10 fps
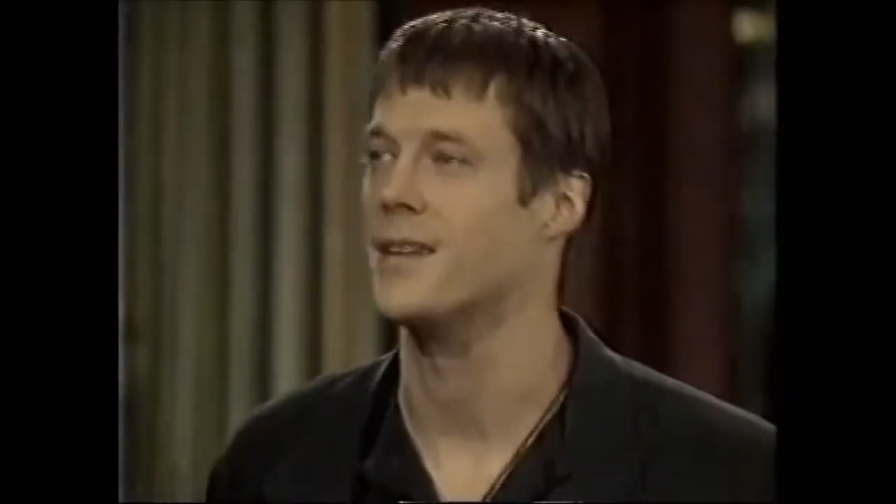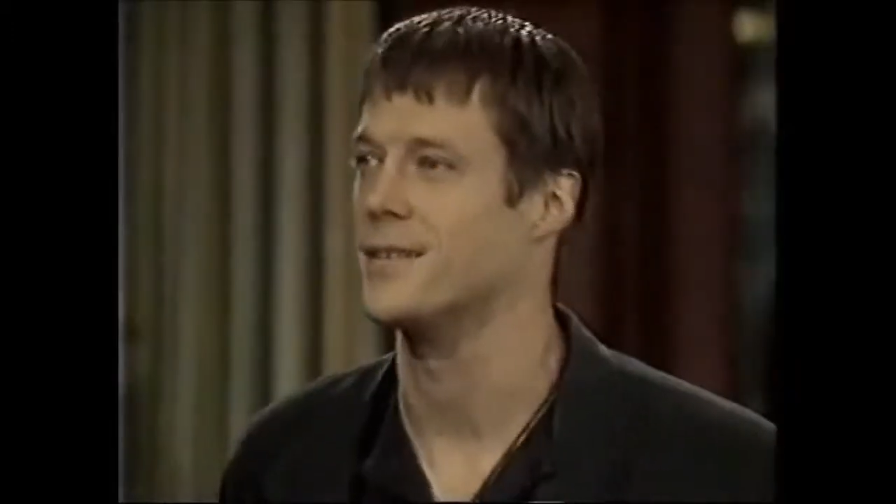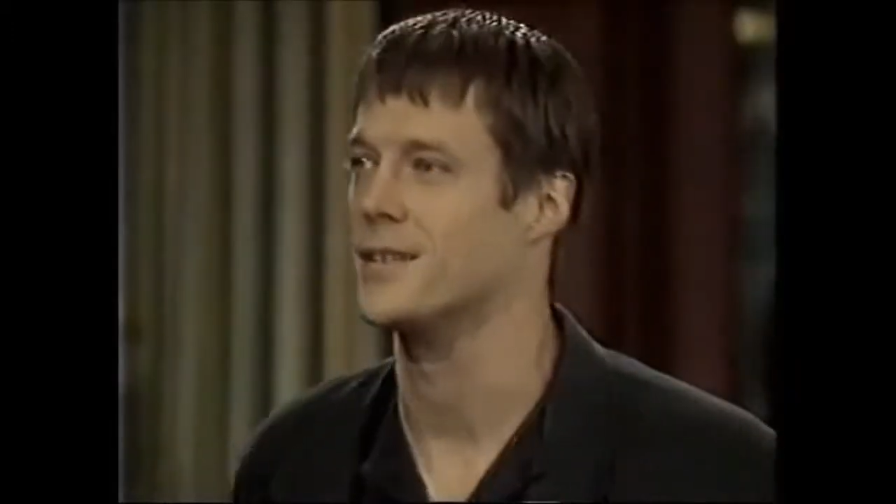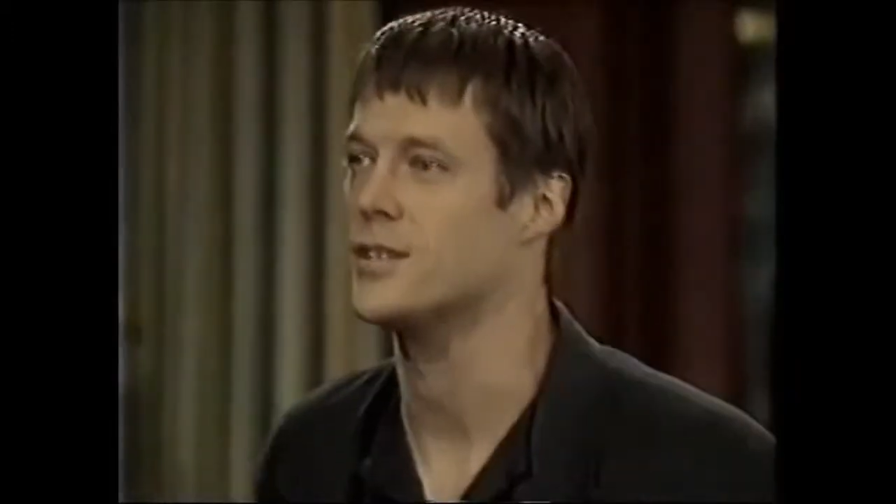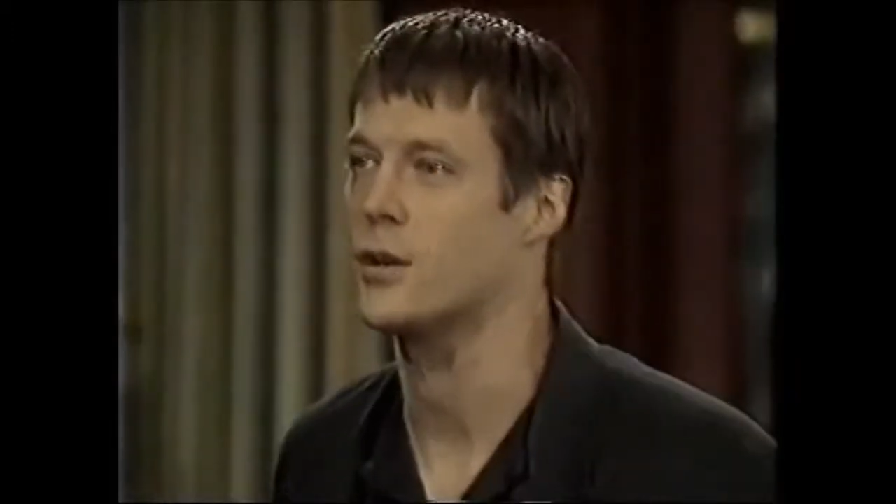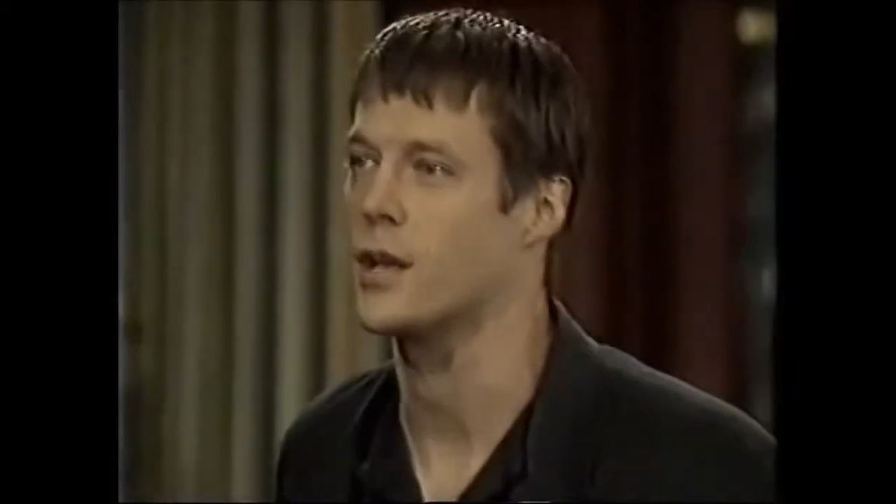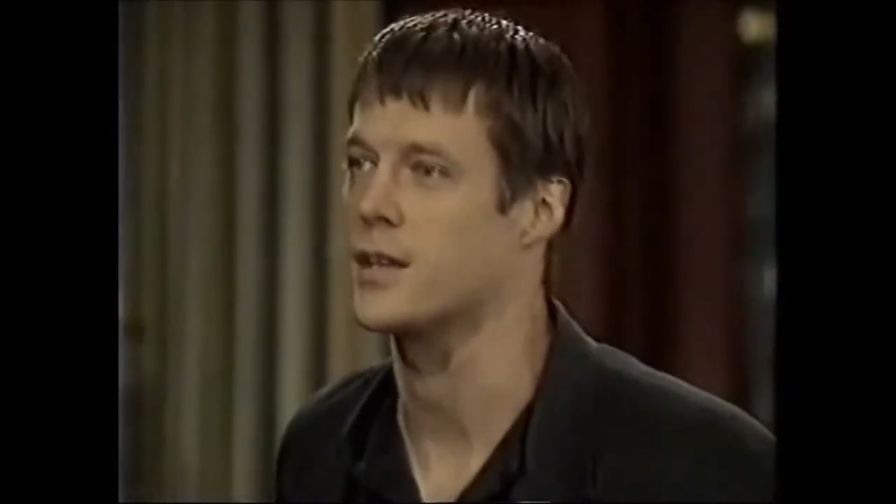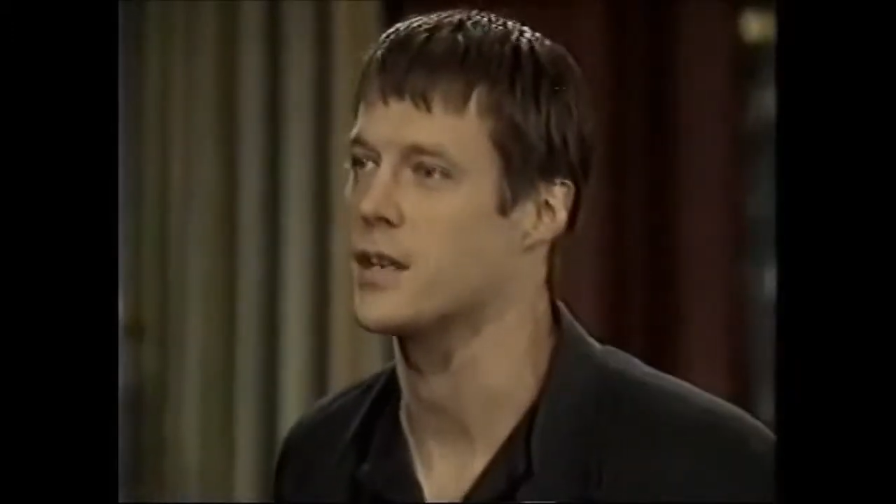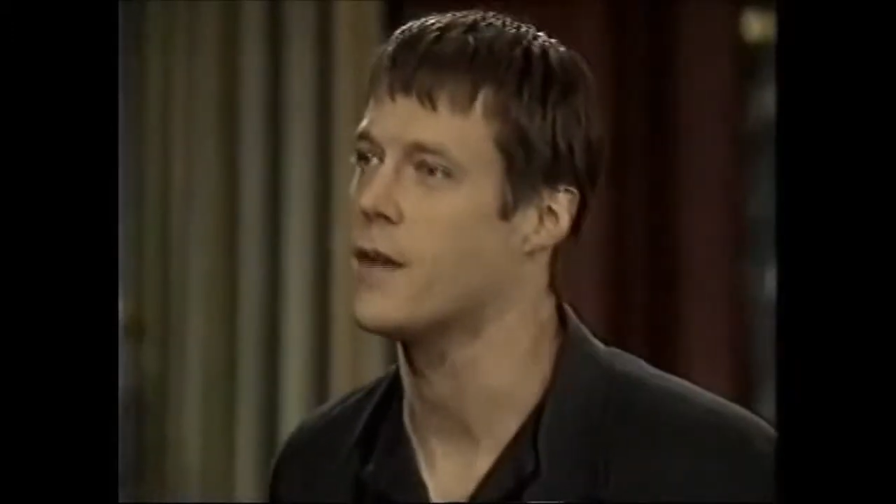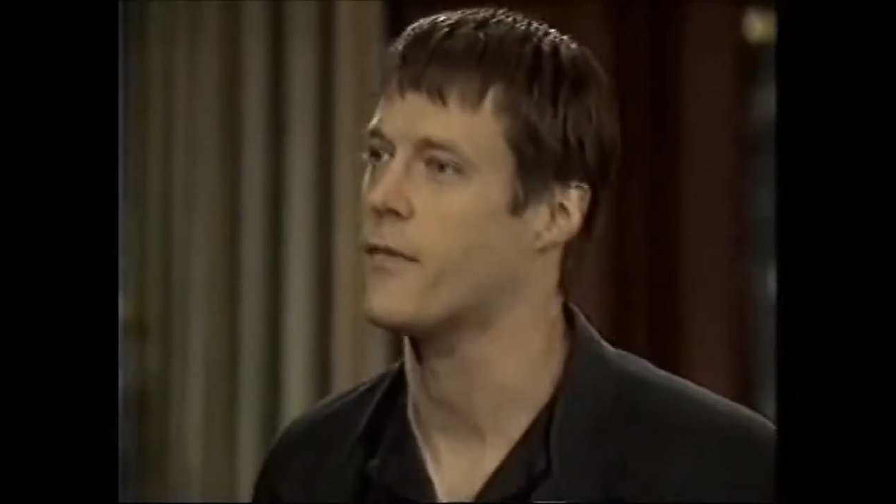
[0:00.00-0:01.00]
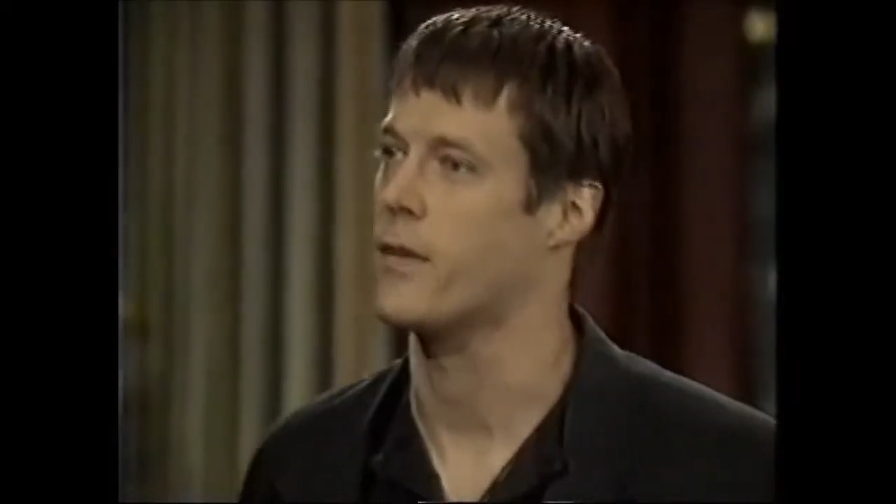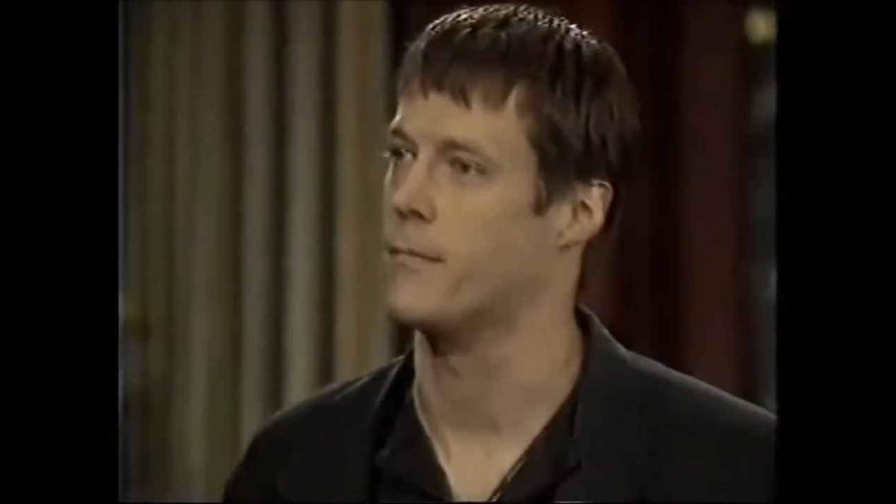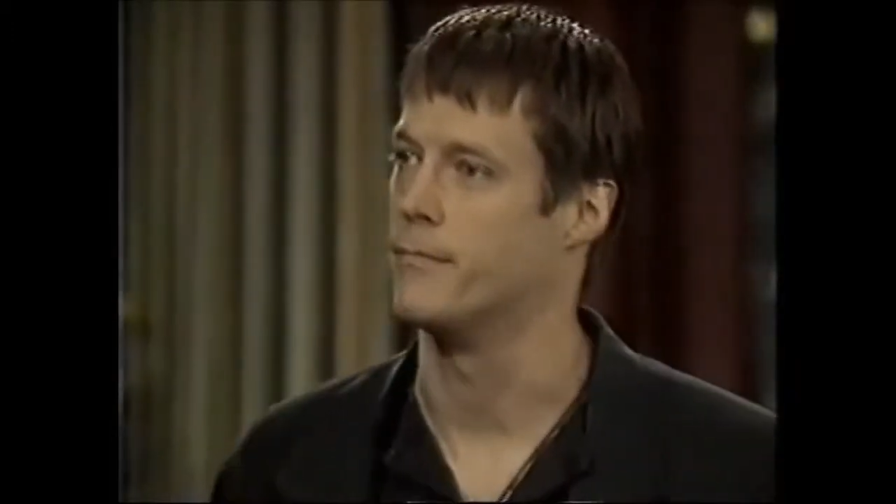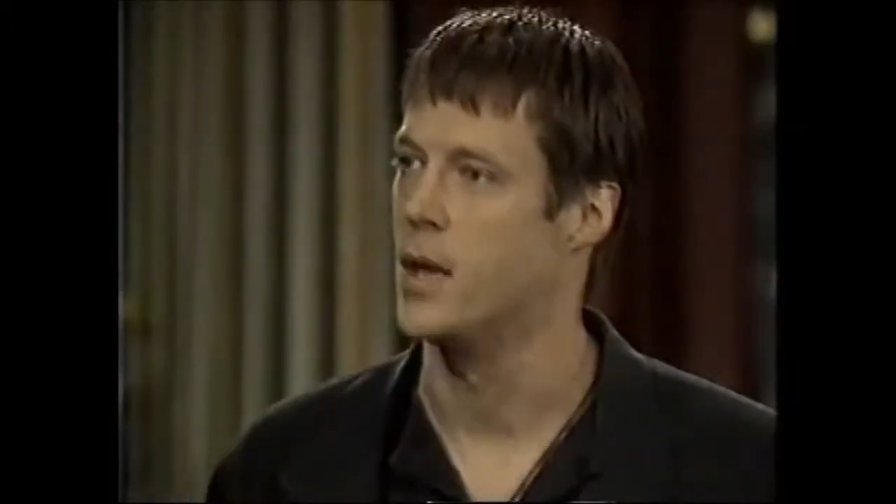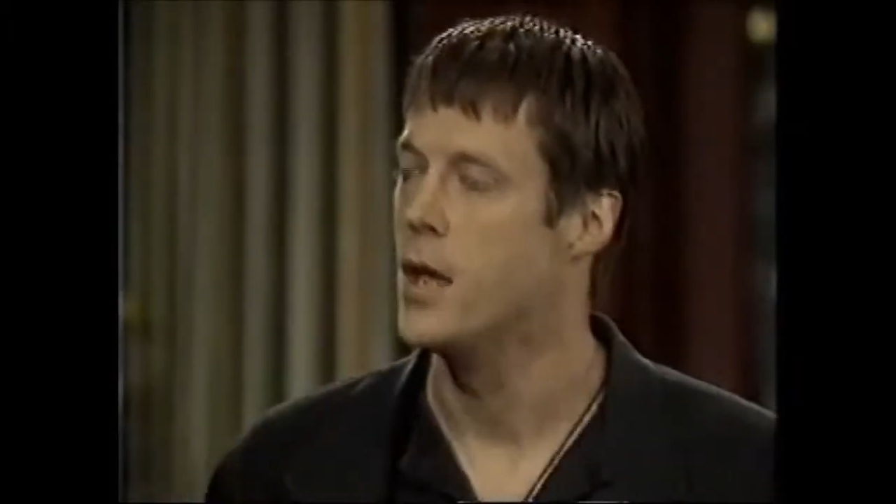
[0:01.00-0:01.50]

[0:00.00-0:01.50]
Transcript: that is. He certainly has enough of them.